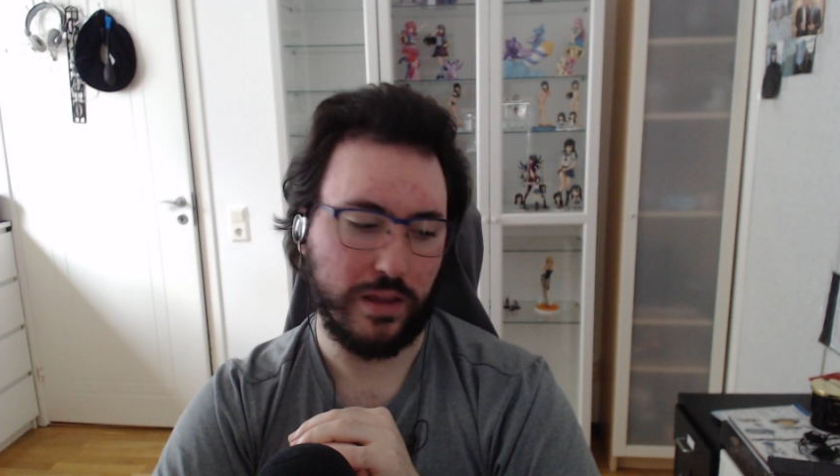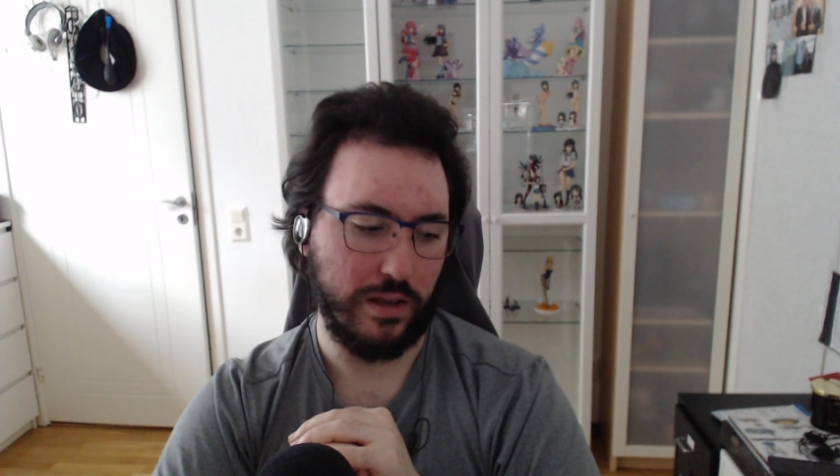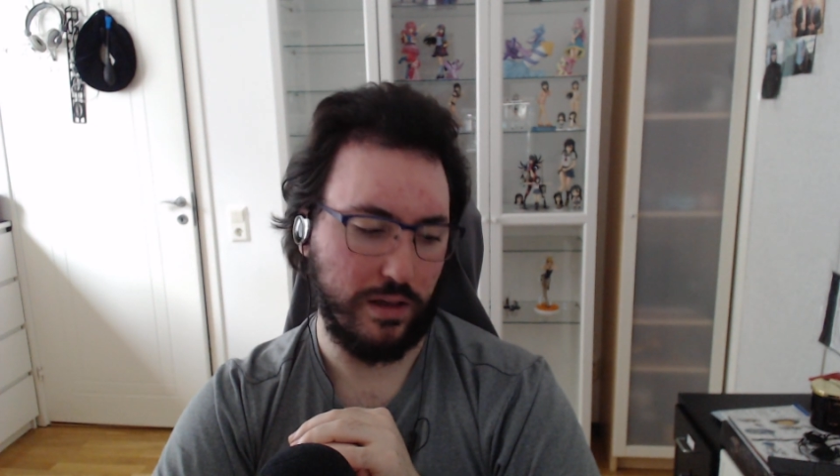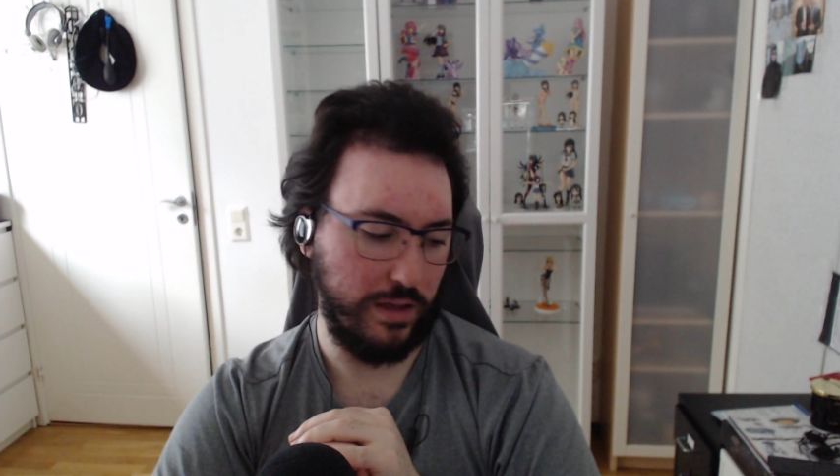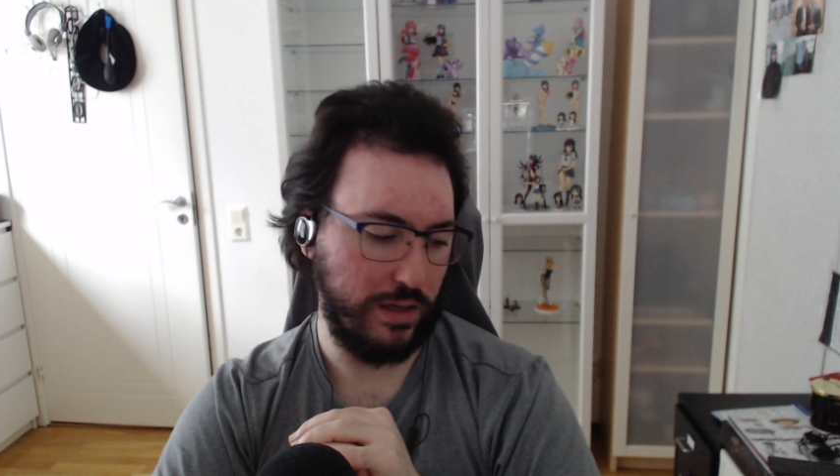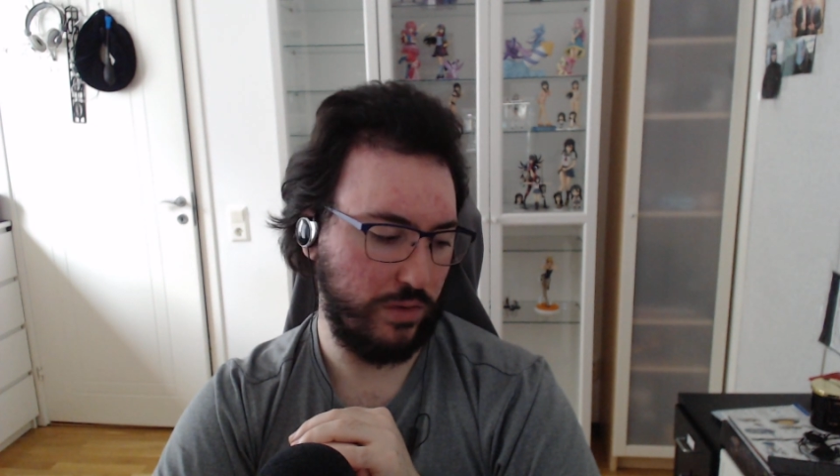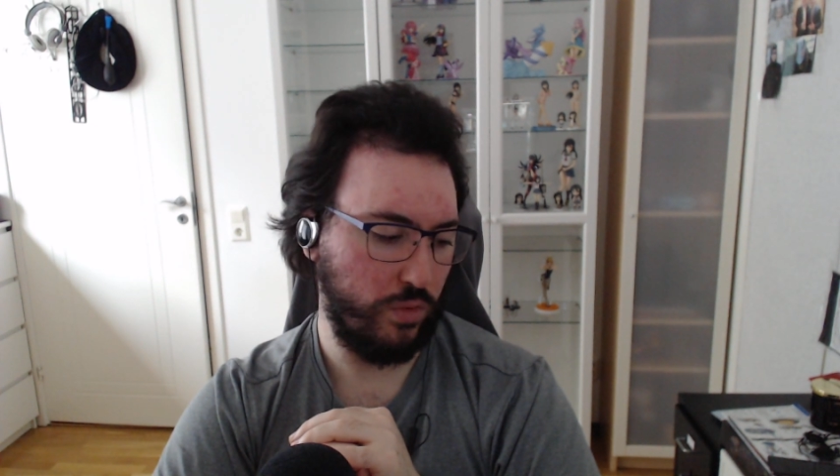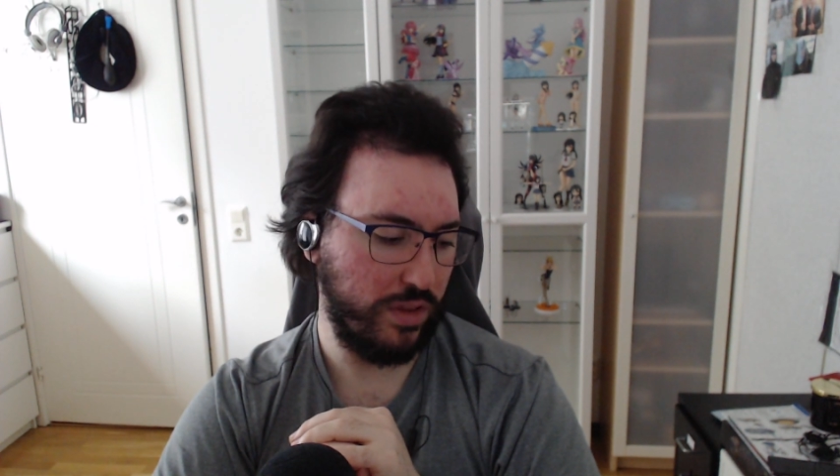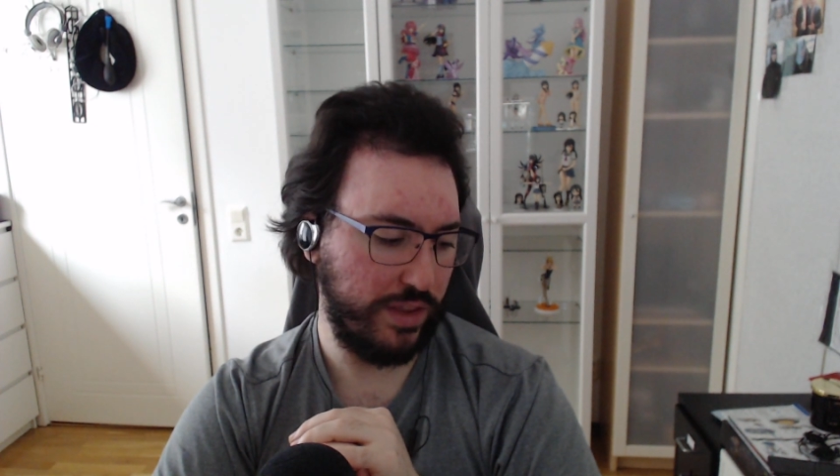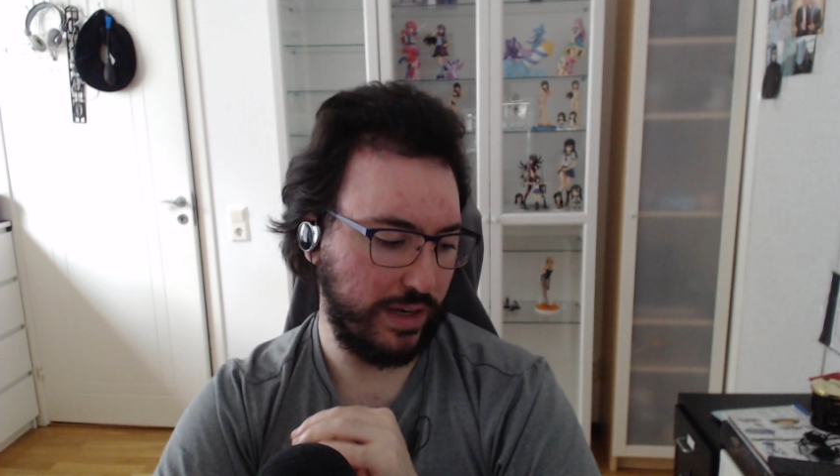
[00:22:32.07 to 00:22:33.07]
The one
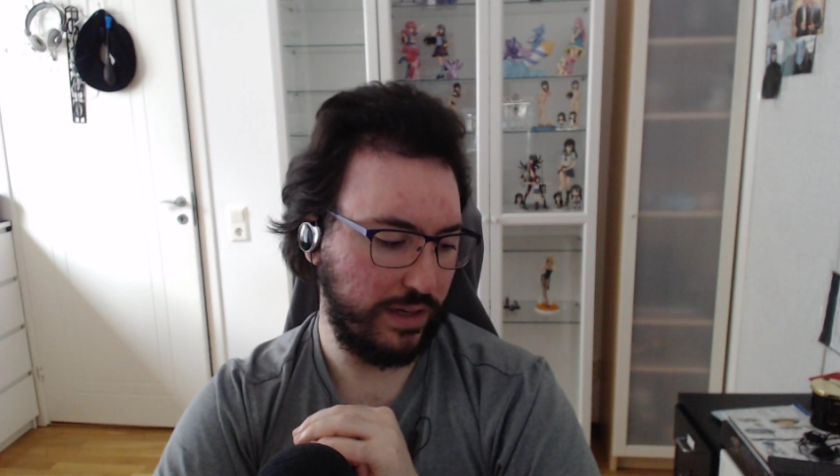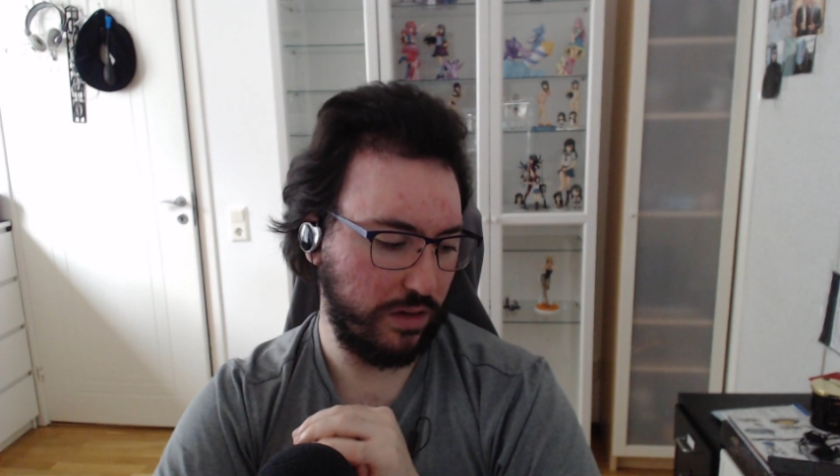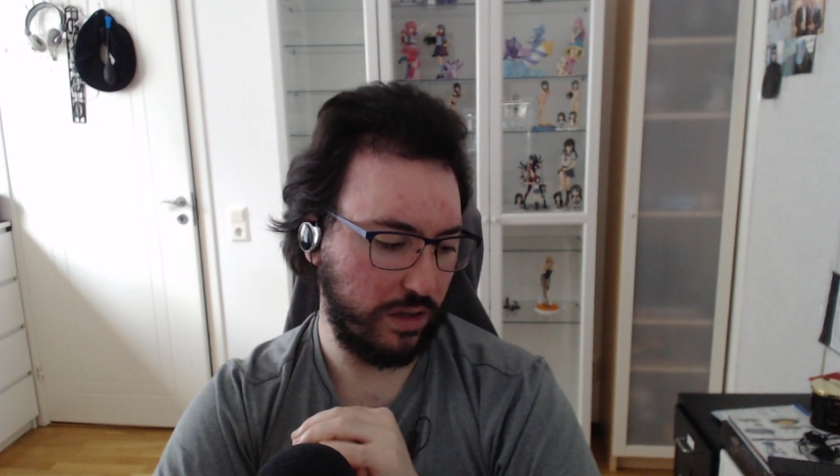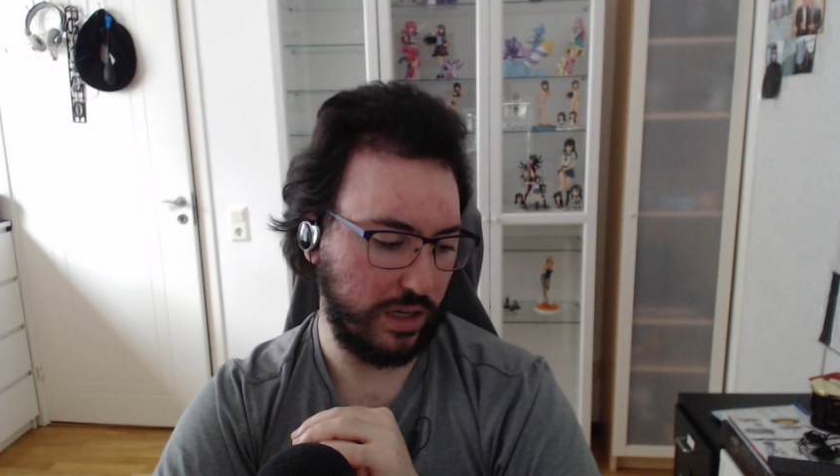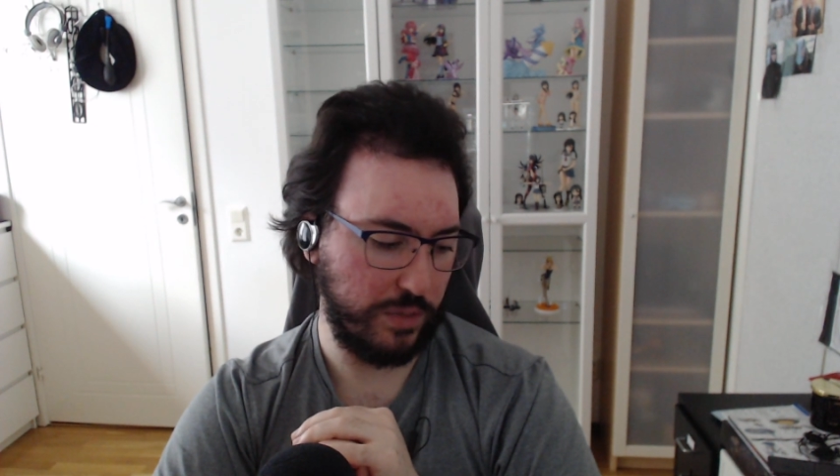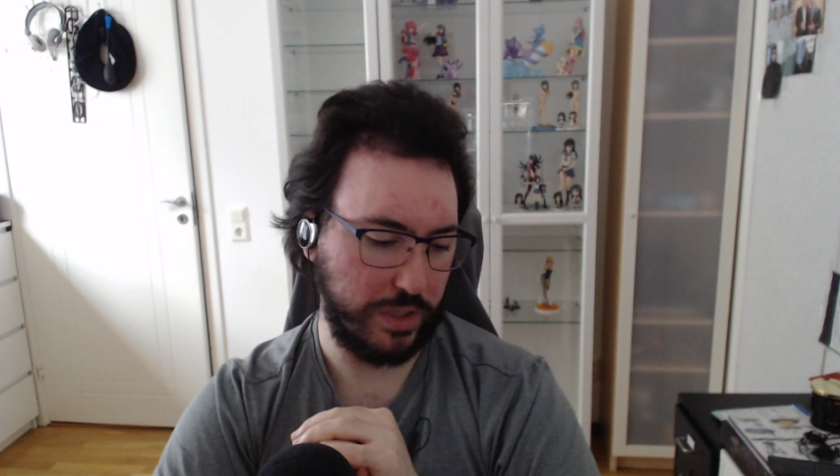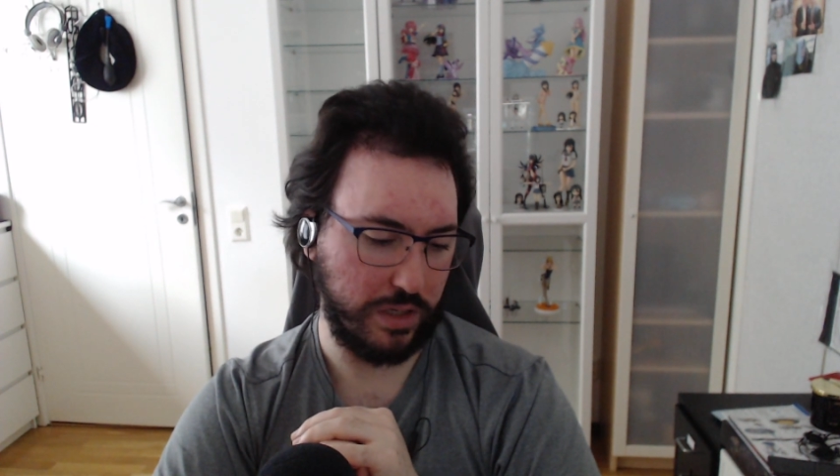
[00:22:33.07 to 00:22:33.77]
thing I did not like about